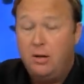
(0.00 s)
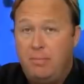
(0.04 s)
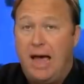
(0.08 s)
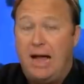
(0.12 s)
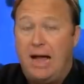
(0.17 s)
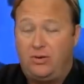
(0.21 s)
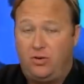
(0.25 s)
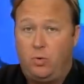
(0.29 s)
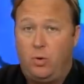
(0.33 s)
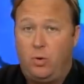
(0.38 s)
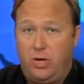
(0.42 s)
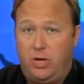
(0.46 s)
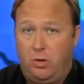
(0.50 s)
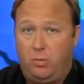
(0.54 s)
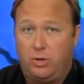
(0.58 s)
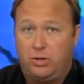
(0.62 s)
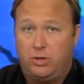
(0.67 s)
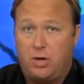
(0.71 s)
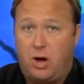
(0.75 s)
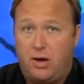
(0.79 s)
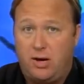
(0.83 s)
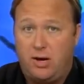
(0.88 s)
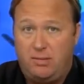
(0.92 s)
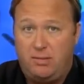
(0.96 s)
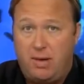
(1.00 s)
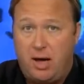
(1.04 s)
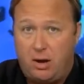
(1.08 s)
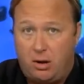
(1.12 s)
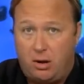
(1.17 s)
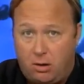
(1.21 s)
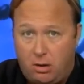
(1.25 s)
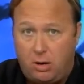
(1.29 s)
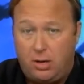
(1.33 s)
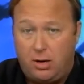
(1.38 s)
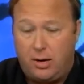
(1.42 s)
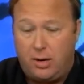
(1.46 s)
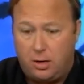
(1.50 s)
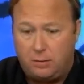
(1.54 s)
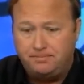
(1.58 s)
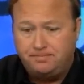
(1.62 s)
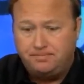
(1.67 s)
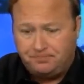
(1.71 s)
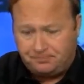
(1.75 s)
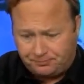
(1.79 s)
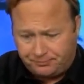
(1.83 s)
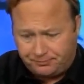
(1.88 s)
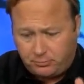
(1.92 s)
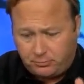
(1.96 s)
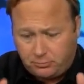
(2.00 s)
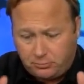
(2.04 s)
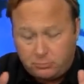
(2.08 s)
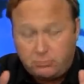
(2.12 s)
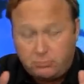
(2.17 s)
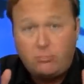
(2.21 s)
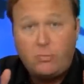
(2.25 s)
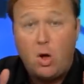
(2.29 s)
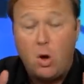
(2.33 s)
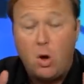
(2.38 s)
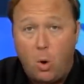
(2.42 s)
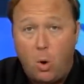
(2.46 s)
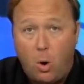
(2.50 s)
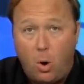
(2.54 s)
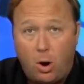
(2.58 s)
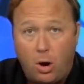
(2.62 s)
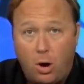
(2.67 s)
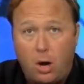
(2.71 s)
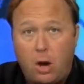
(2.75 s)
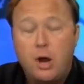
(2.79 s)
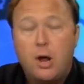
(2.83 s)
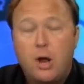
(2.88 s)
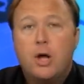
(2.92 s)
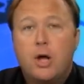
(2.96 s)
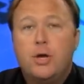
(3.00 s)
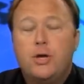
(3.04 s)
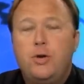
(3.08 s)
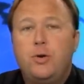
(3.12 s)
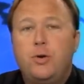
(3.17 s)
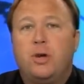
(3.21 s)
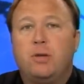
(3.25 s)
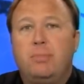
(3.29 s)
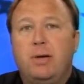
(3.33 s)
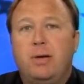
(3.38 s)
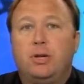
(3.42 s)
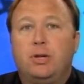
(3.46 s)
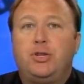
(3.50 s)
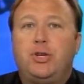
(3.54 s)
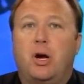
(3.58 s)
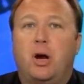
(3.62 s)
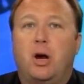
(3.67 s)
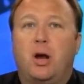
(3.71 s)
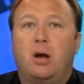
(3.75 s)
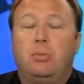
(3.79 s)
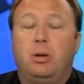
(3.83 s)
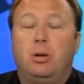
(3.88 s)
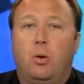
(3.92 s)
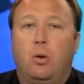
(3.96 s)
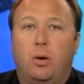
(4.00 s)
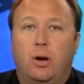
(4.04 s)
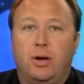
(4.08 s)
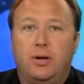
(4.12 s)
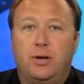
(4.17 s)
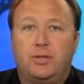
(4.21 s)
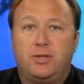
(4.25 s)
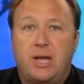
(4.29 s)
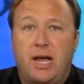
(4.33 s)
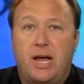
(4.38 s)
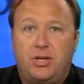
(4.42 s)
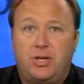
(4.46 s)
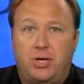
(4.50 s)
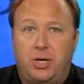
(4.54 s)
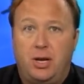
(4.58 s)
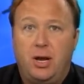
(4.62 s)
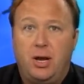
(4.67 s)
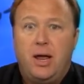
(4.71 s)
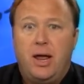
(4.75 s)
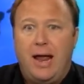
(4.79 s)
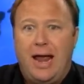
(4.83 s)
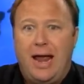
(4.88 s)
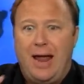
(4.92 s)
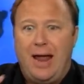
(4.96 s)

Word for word: Back to what you were talking about earlier or you can be a charitable organization.